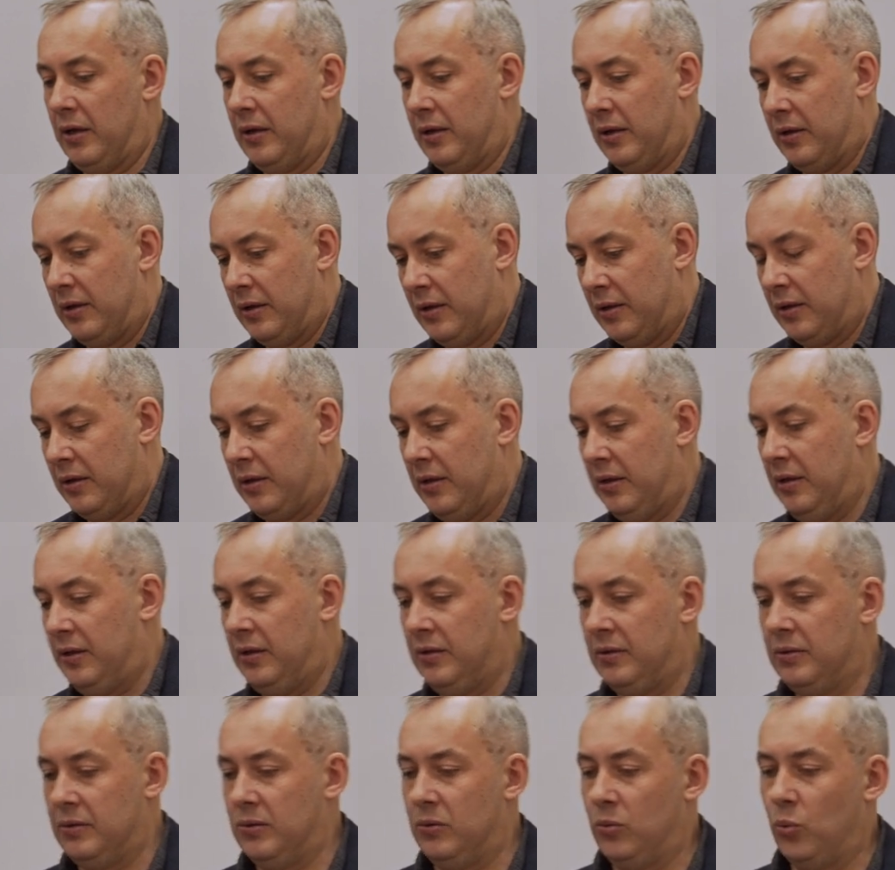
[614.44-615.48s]
uh,
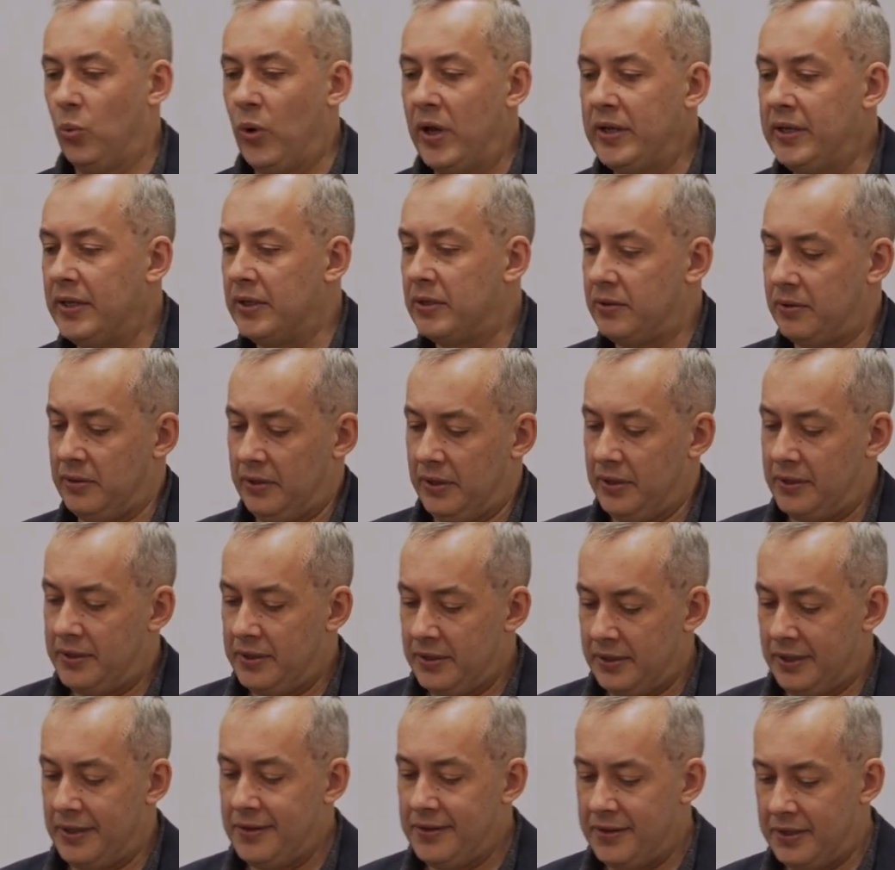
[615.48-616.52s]
when it, it,
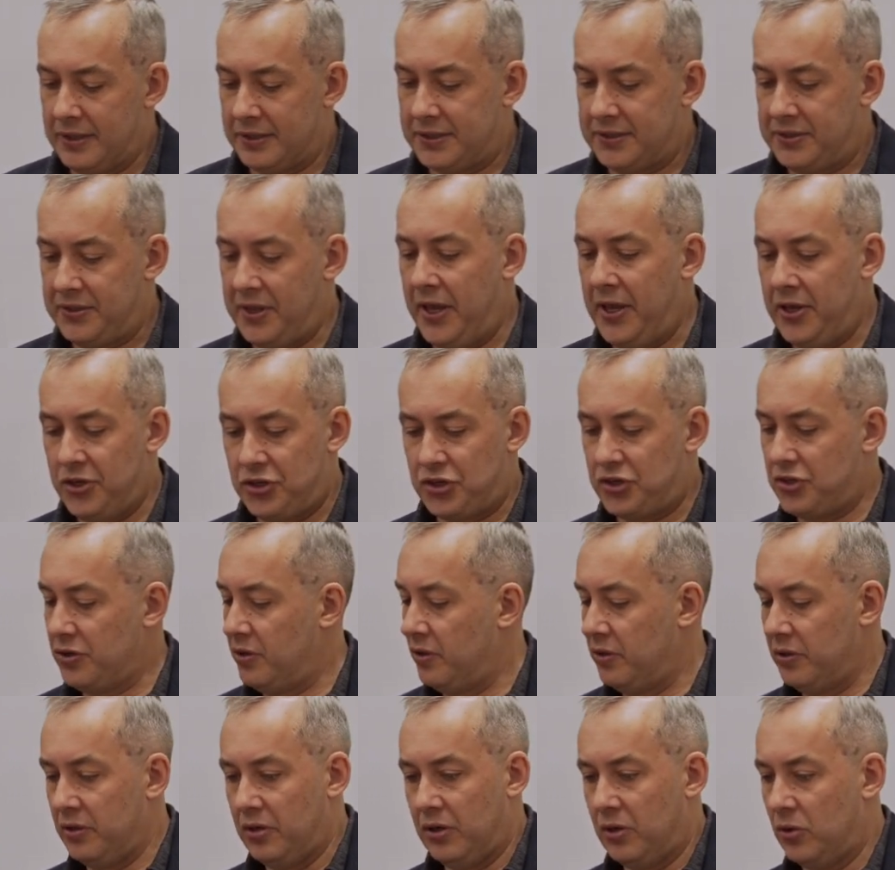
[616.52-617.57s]
in this stage,
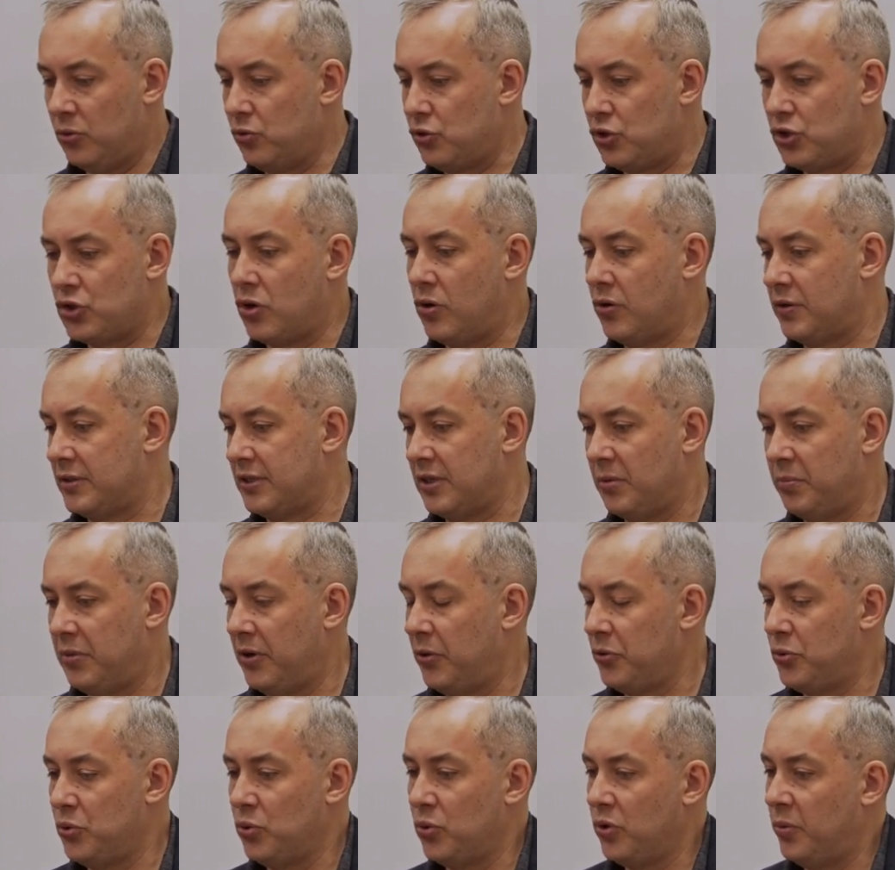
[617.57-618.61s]
no talks
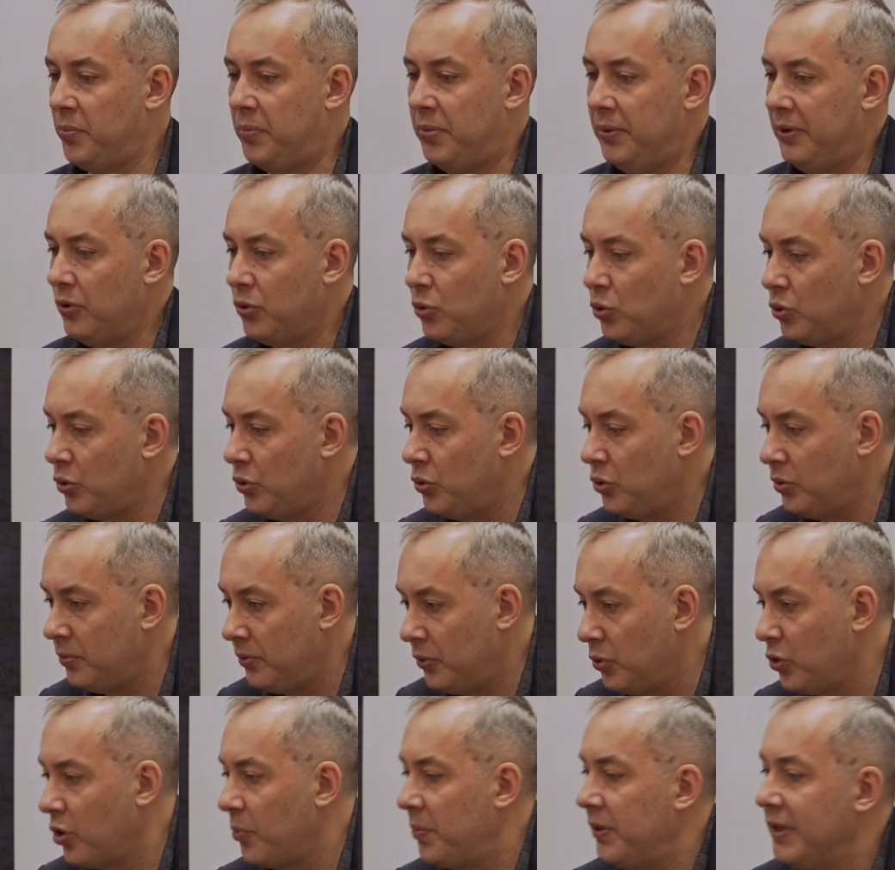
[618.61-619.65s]
about Europe,
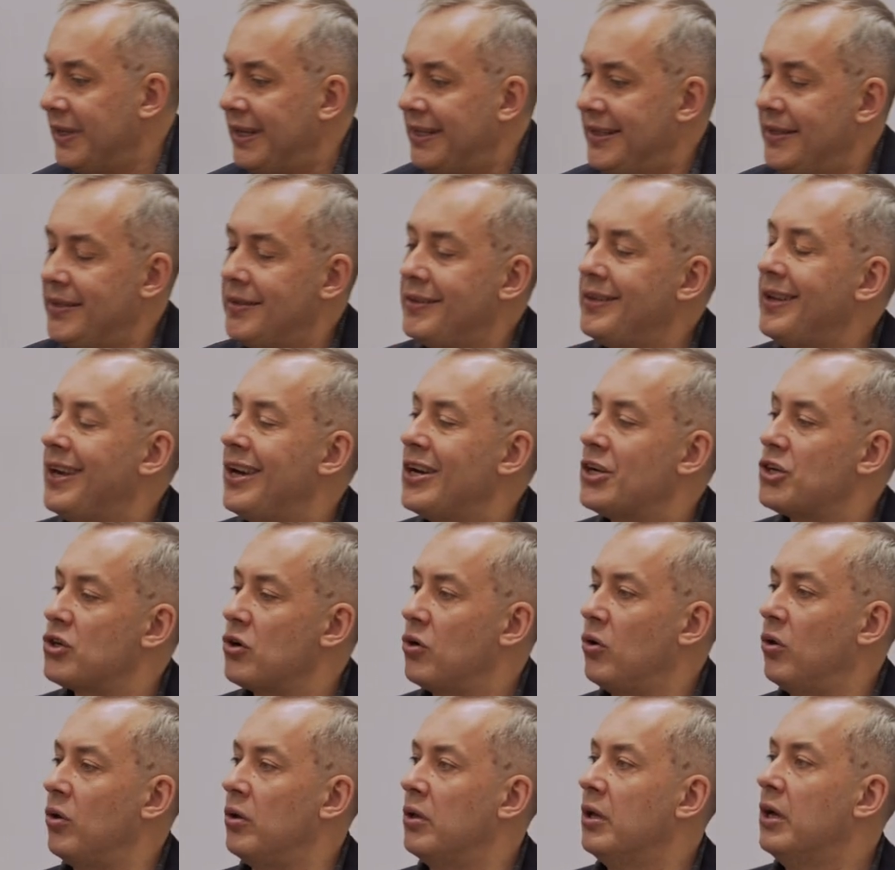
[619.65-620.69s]
European identity at
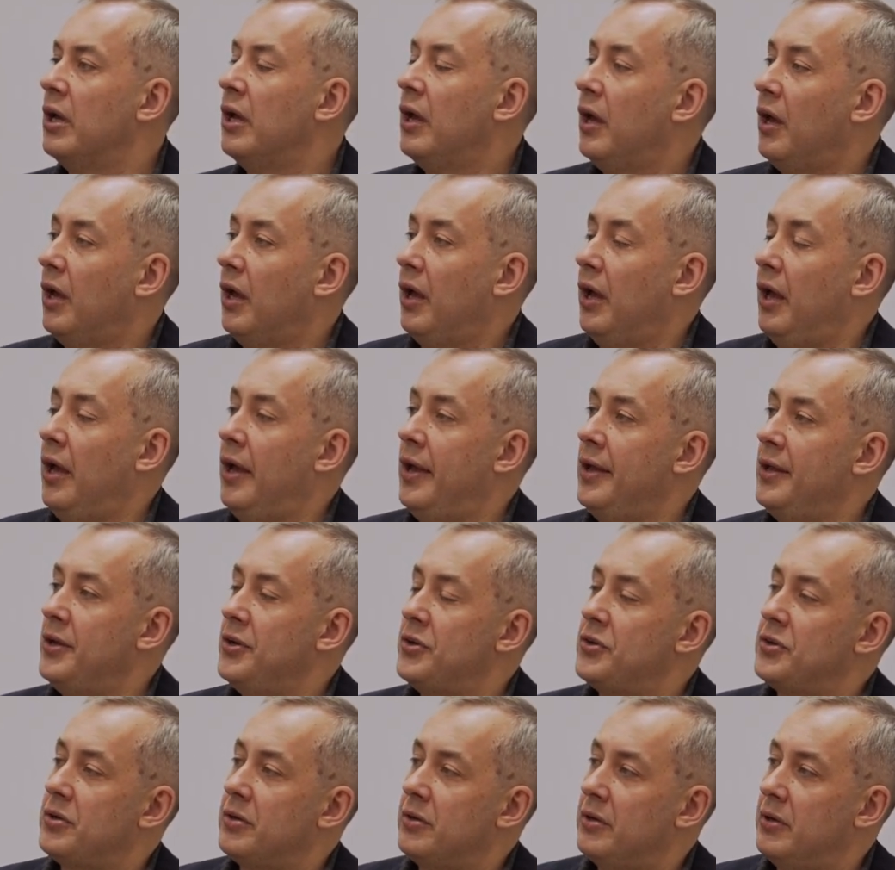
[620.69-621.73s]
all.
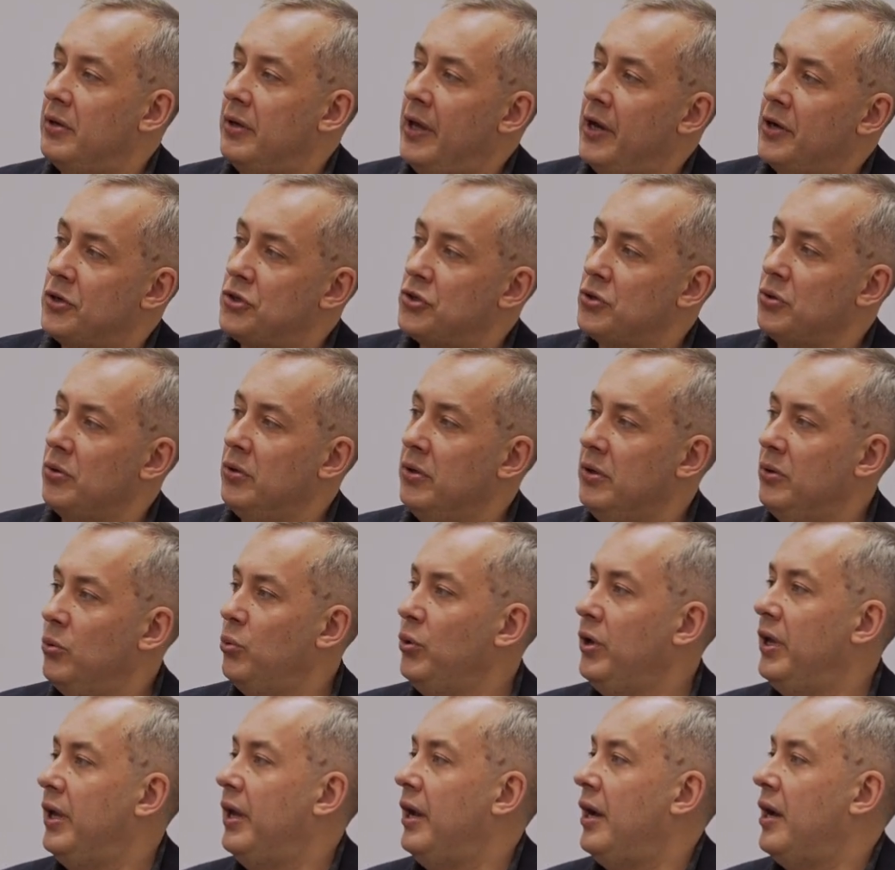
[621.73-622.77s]
And actually,
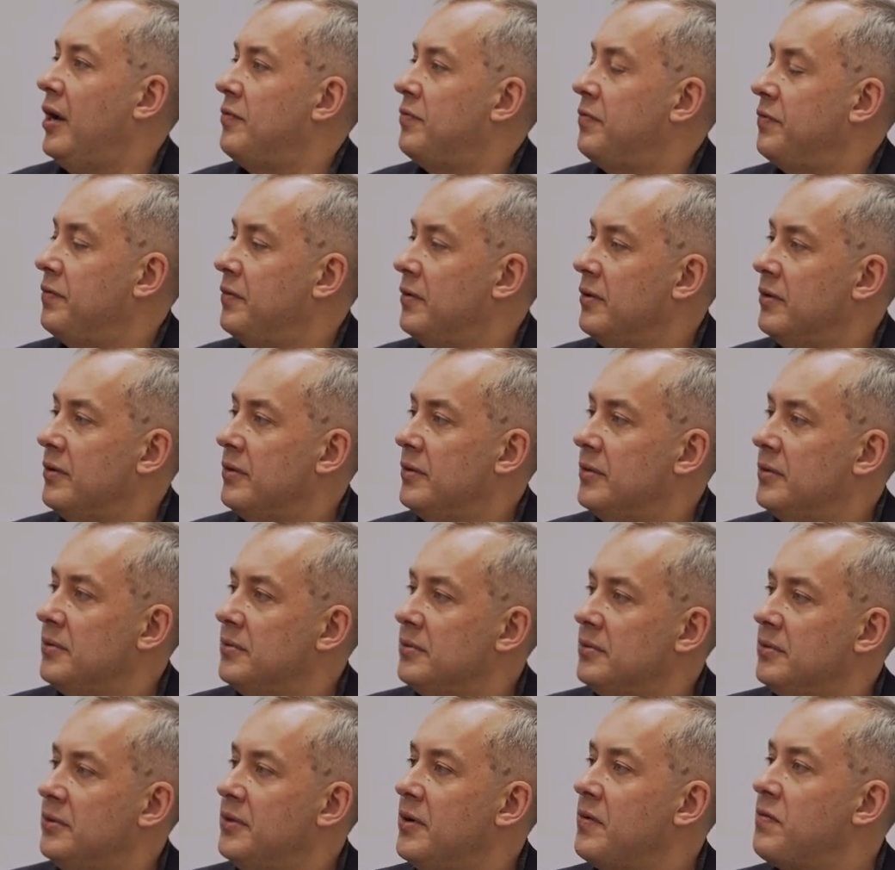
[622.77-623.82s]
we have
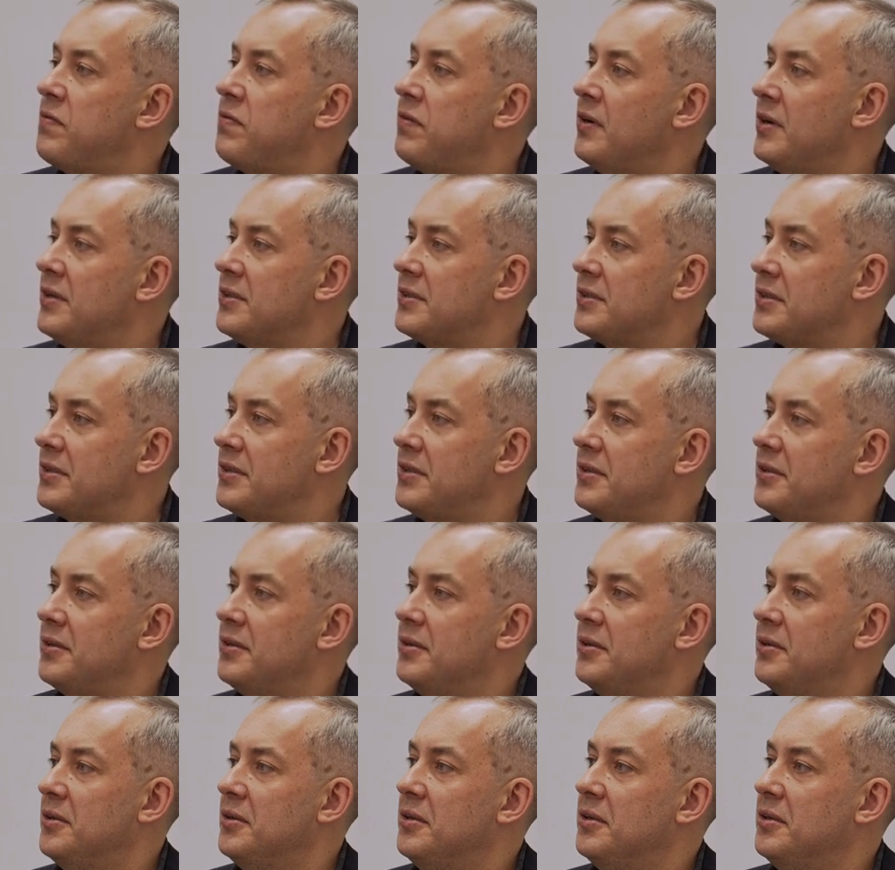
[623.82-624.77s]
uh, the first